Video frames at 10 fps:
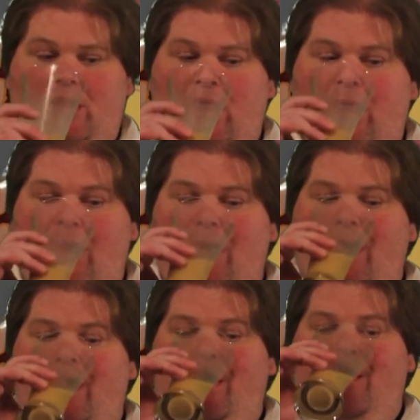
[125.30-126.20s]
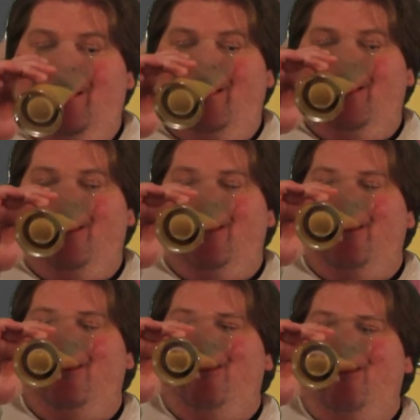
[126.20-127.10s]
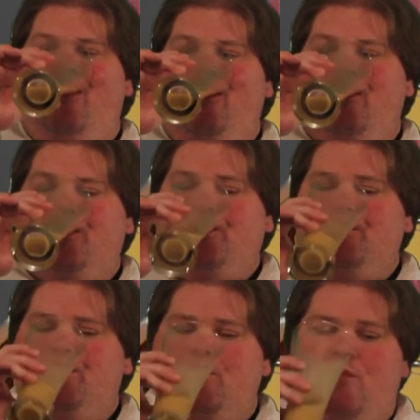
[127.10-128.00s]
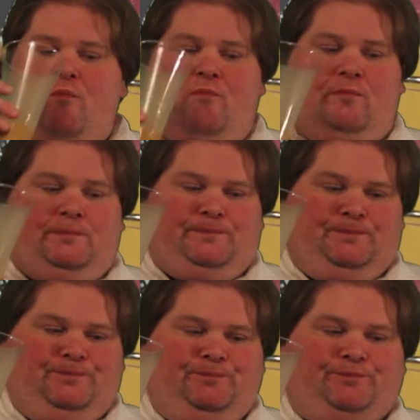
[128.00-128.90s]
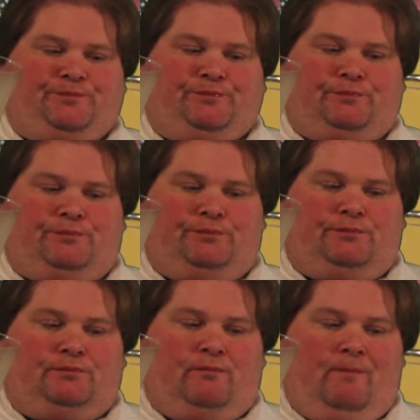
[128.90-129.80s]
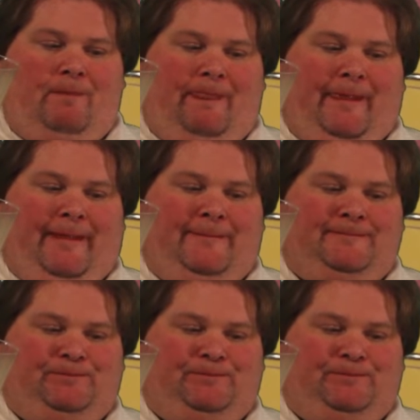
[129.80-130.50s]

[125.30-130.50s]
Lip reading: (no one is talking)